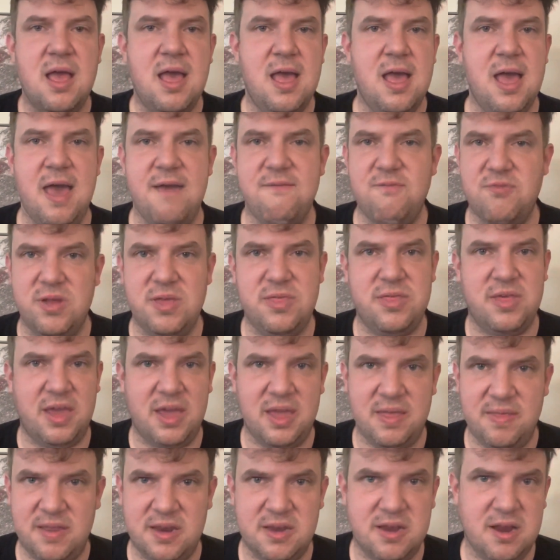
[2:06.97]

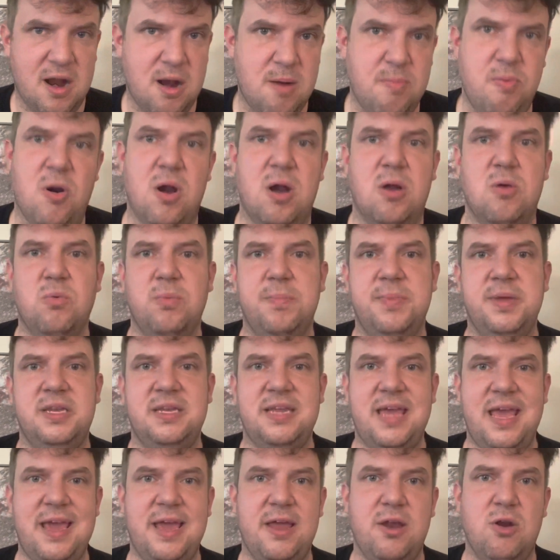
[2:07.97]
everything in the entire park will be
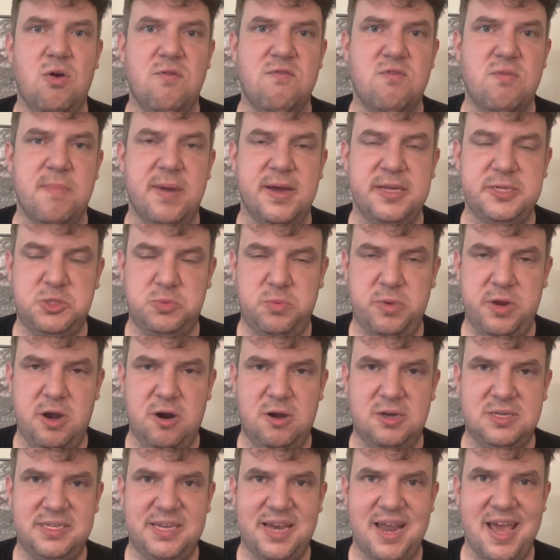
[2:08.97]
taken over by Sweethearts